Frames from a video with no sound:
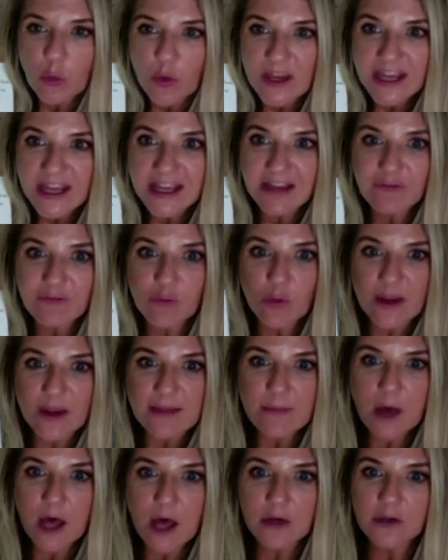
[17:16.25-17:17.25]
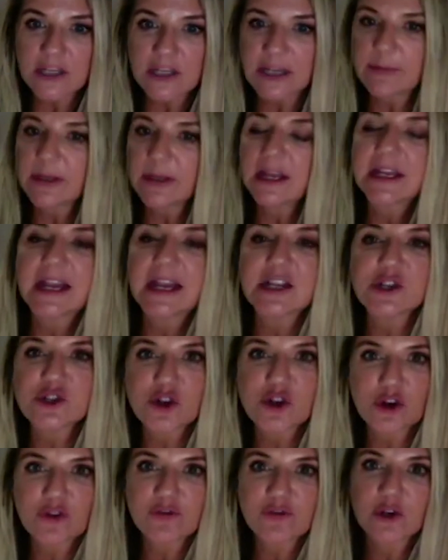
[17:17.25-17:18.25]
If we model keeping a
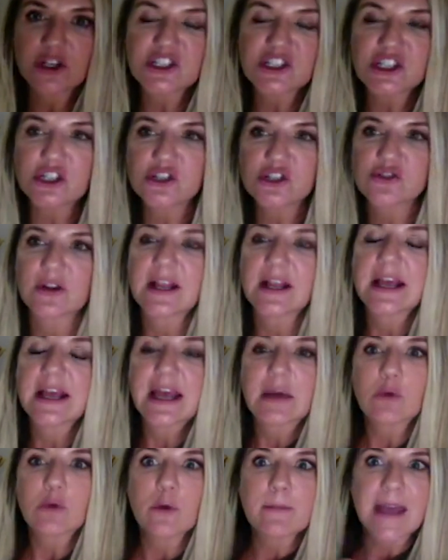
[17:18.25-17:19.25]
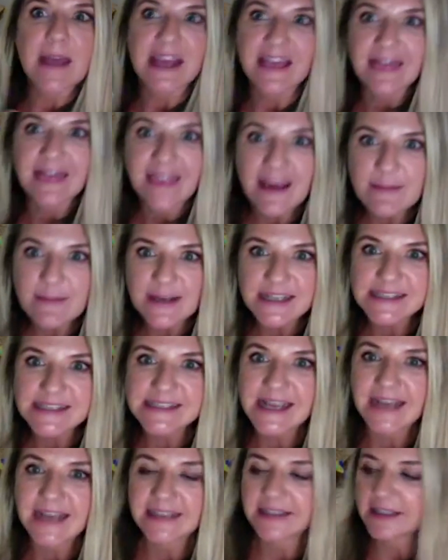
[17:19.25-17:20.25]
nature journal for our children, it will make them
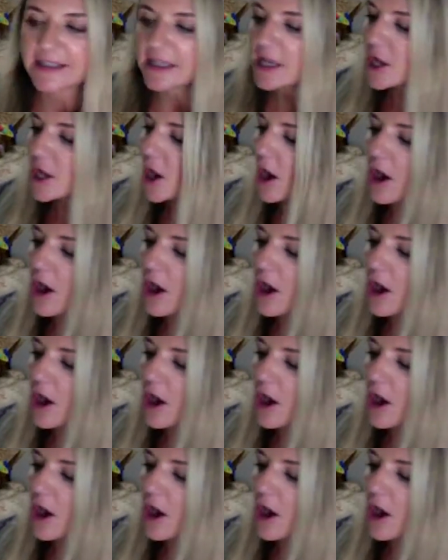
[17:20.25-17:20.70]
excited.